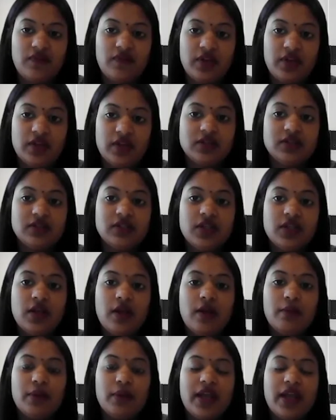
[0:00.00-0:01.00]
field,
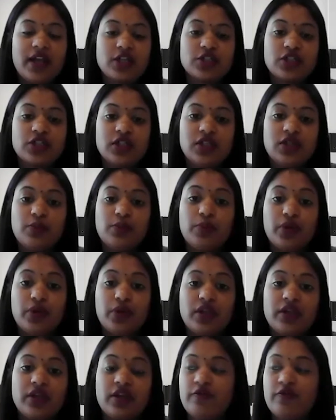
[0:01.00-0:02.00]
but actually
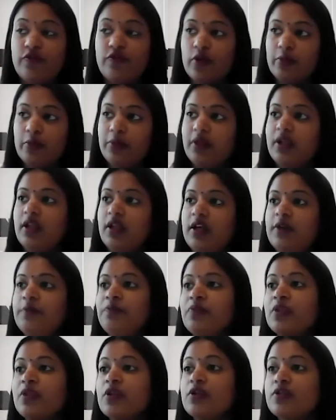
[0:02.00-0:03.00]
putting in a formula.
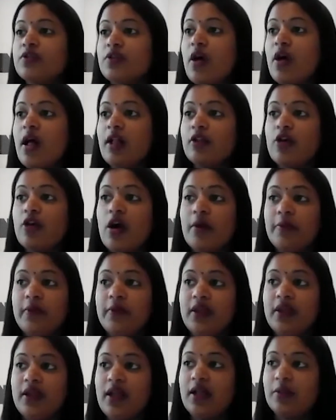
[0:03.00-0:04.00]
So I'll
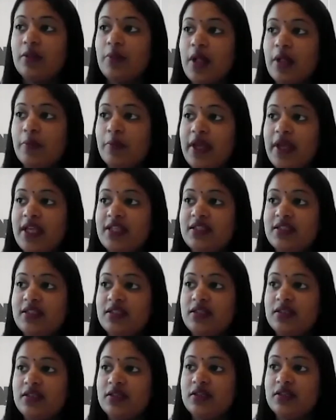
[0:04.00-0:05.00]
copy it, I'll
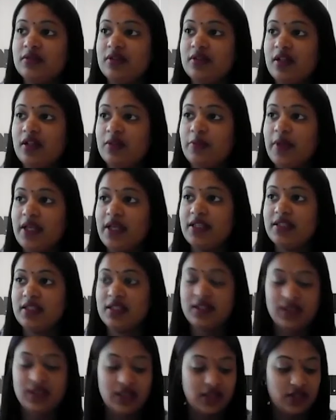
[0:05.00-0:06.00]
paste
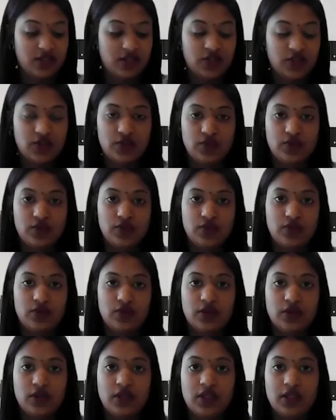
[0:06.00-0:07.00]
this into
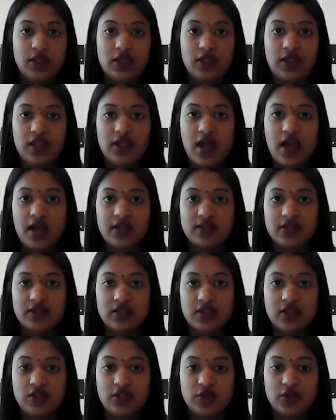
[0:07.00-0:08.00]
the answer
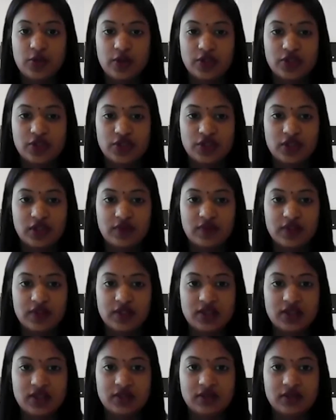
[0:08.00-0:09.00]
in your question if
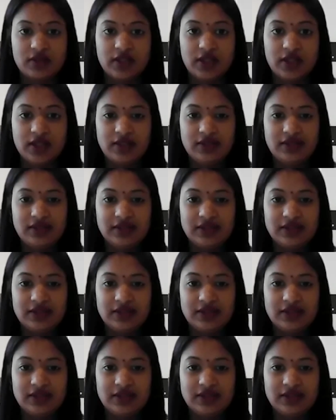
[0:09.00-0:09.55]
it's still there.